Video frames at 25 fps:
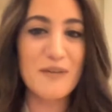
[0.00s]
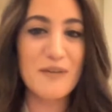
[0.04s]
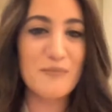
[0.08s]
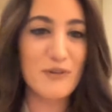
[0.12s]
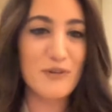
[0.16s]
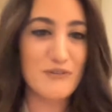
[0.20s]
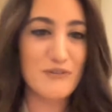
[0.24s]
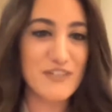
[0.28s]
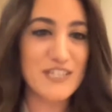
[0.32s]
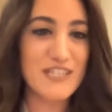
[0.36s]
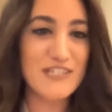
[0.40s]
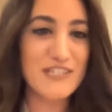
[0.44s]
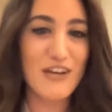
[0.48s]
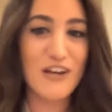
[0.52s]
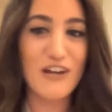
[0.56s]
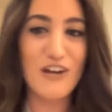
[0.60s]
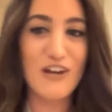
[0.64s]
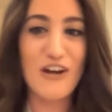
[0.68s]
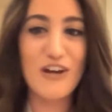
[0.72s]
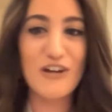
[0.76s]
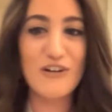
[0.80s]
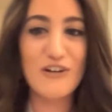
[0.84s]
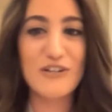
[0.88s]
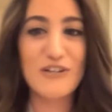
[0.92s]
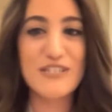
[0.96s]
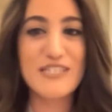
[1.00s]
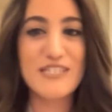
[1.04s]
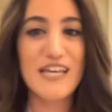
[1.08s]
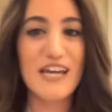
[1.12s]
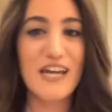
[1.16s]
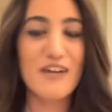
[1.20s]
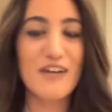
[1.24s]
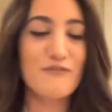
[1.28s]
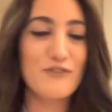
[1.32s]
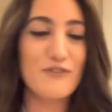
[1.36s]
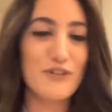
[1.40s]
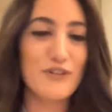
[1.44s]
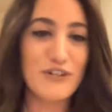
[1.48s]
Professor Laure
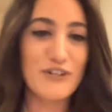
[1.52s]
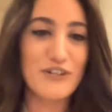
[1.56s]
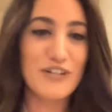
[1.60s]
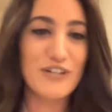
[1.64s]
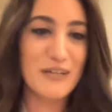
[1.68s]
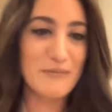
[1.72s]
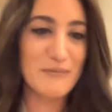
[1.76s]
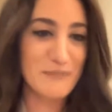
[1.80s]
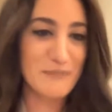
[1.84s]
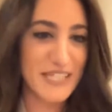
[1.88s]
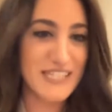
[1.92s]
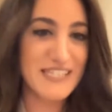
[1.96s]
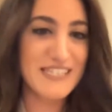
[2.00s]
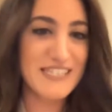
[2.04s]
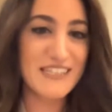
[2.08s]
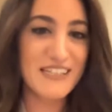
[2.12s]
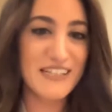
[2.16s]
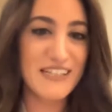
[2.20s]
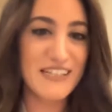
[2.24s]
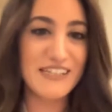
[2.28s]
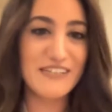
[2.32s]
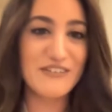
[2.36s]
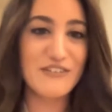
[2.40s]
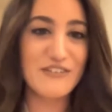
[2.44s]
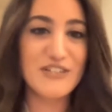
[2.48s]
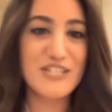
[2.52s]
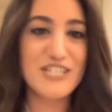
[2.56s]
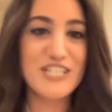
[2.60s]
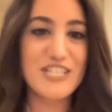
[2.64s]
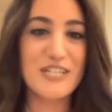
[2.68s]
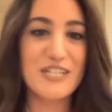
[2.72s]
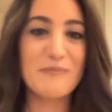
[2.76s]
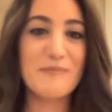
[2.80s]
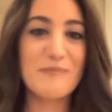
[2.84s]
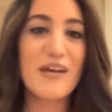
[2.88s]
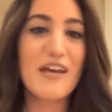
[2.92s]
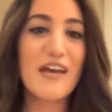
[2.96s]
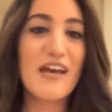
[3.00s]
Gossec for her amazing
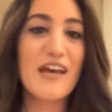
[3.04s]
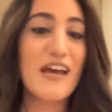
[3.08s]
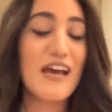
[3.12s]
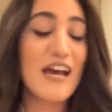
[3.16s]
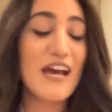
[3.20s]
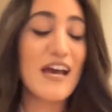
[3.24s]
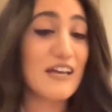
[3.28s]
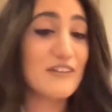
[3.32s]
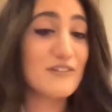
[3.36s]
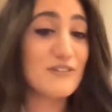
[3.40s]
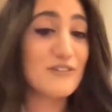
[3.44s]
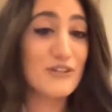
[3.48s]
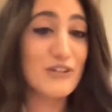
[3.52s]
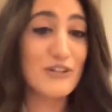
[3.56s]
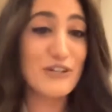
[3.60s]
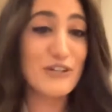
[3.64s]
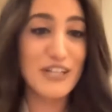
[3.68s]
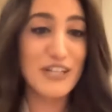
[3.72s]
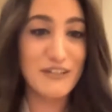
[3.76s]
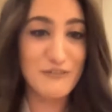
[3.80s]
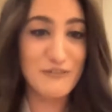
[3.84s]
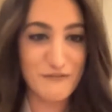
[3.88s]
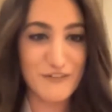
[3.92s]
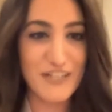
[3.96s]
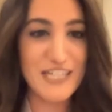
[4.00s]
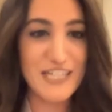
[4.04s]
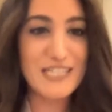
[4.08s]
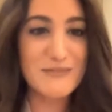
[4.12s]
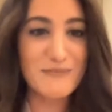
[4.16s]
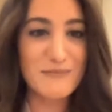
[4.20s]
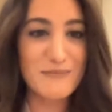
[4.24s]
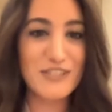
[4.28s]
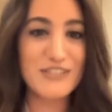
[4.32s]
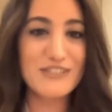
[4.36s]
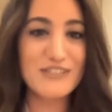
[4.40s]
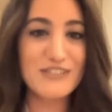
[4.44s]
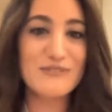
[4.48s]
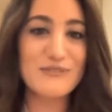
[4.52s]
leadership and her
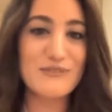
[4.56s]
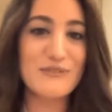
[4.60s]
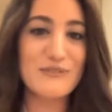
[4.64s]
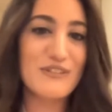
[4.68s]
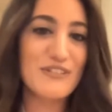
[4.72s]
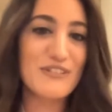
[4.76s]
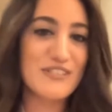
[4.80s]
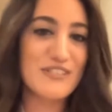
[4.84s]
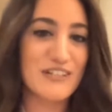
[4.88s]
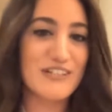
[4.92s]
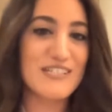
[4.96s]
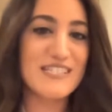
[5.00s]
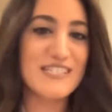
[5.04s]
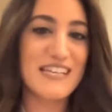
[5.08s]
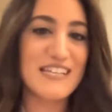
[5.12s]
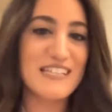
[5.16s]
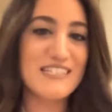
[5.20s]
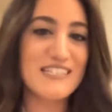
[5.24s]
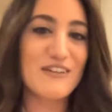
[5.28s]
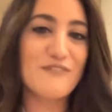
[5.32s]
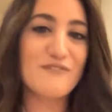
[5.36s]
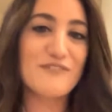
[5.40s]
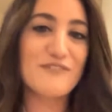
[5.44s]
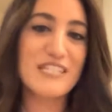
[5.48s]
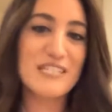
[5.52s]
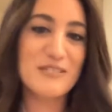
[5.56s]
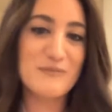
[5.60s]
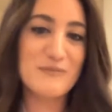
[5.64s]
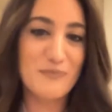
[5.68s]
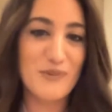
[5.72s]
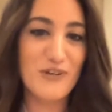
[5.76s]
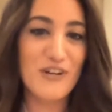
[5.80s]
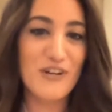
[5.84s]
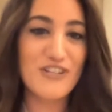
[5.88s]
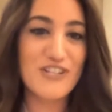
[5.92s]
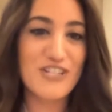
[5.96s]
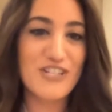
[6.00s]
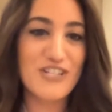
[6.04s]
investment to the success of this
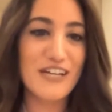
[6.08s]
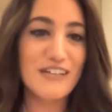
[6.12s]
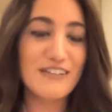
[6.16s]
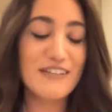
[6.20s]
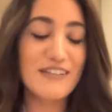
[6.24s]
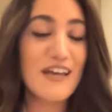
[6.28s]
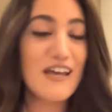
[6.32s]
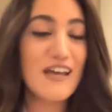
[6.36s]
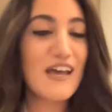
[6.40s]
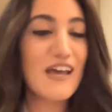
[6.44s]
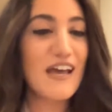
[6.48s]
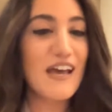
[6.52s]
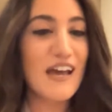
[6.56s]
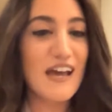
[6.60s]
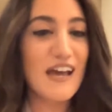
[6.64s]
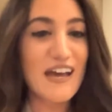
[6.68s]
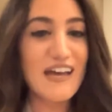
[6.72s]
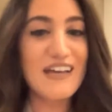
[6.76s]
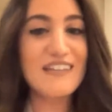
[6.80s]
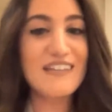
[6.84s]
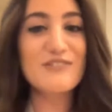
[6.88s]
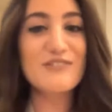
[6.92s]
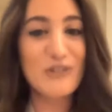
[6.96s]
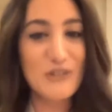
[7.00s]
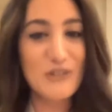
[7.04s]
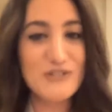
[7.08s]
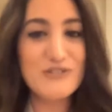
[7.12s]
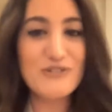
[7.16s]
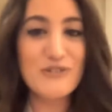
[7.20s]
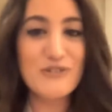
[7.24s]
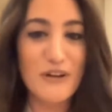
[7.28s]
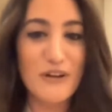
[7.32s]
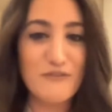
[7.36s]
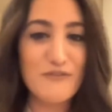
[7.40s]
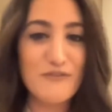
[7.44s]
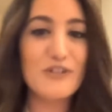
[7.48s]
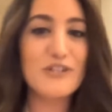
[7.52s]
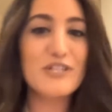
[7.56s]
project. And
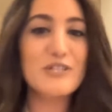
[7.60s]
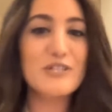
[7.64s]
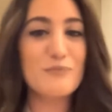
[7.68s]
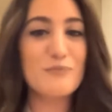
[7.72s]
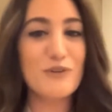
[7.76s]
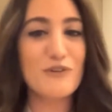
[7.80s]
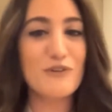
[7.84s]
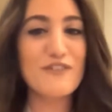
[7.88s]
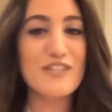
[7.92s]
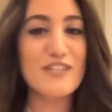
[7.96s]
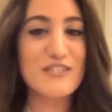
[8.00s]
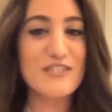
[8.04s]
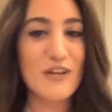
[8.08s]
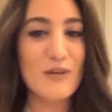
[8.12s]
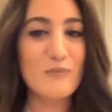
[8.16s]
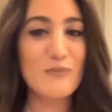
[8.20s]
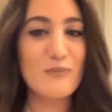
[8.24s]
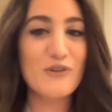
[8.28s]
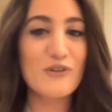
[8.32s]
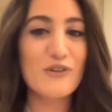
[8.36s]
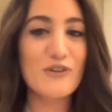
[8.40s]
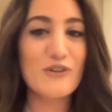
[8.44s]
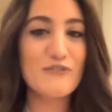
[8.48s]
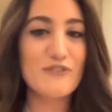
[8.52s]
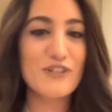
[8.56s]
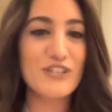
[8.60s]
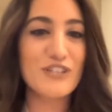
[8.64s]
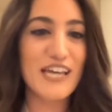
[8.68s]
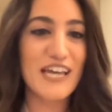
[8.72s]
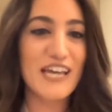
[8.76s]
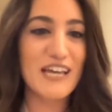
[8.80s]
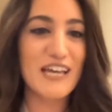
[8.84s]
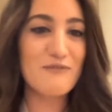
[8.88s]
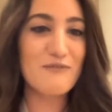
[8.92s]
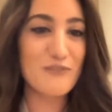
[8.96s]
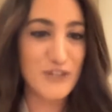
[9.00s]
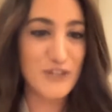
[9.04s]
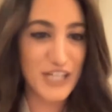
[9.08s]
also, of course, Professor Bruno
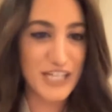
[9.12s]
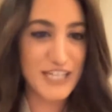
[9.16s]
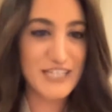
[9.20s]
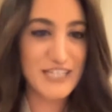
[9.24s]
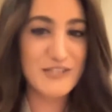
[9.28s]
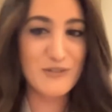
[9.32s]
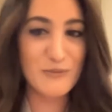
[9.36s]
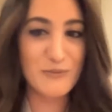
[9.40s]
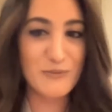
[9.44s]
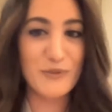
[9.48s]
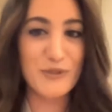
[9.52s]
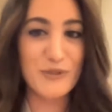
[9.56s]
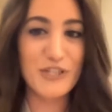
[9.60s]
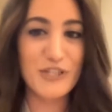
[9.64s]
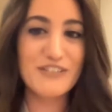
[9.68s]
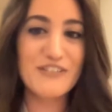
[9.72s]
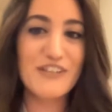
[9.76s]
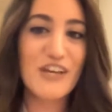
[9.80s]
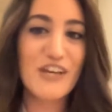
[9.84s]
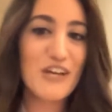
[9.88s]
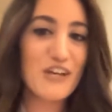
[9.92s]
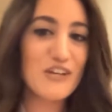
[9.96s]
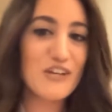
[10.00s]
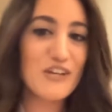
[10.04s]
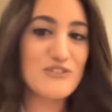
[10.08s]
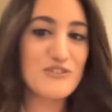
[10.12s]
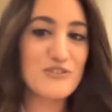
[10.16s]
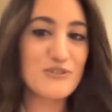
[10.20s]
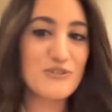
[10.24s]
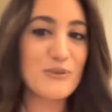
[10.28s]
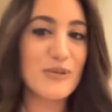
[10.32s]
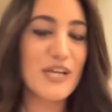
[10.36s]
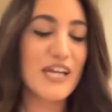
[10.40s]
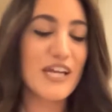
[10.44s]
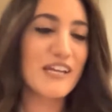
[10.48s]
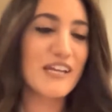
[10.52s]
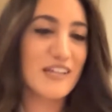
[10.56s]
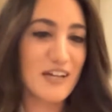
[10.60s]
Fautrel for his support
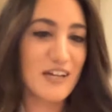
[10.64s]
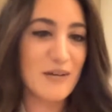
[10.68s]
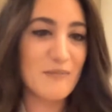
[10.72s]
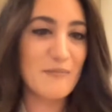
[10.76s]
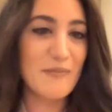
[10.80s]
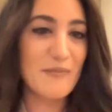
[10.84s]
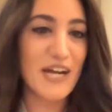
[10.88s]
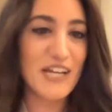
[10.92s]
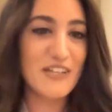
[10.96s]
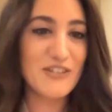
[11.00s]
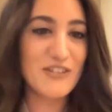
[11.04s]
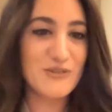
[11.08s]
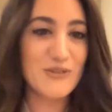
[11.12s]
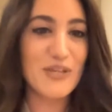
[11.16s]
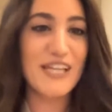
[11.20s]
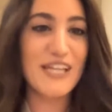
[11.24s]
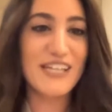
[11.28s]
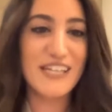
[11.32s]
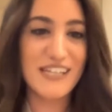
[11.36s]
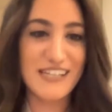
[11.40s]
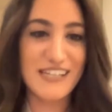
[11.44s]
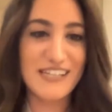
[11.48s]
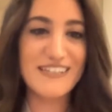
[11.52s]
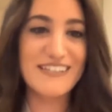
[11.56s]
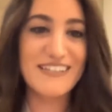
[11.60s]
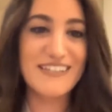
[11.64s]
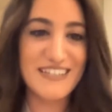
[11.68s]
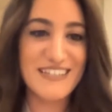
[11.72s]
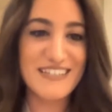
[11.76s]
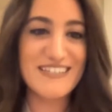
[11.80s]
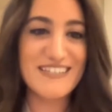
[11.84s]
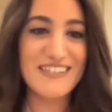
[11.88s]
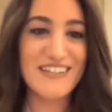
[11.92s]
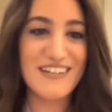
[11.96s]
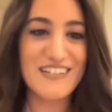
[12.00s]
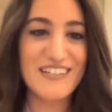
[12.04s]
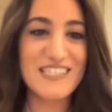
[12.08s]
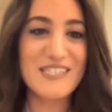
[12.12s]
during my training in
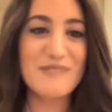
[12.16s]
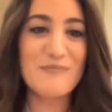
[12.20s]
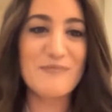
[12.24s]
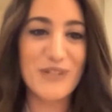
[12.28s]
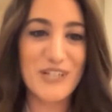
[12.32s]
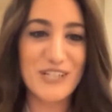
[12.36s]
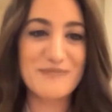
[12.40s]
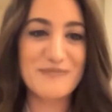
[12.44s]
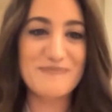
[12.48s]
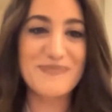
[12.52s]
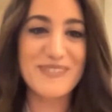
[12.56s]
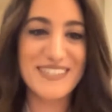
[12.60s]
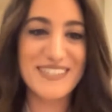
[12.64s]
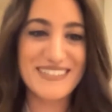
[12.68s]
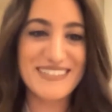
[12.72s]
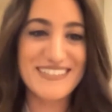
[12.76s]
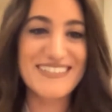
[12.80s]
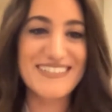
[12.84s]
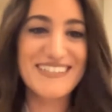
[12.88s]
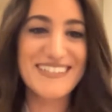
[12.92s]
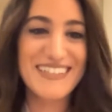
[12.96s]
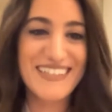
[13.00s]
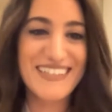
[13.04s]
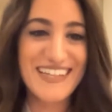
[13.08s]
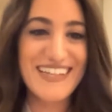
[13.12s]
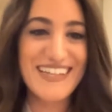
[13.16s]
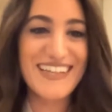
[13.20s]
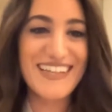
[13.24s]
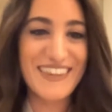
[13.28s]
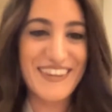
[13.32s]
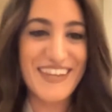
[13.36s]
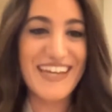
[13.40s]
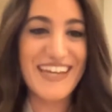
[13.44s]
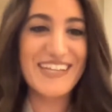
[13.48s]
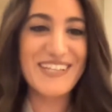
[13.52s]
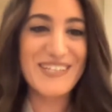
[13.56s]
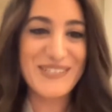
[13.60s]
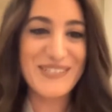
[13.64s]
his department.
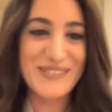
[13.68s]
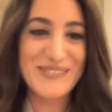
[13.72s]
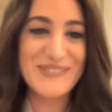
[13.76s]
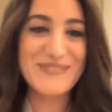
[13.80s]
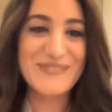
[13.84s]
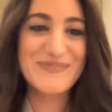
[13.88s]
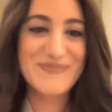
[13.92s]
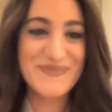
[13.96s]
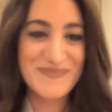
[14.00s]
Thank you.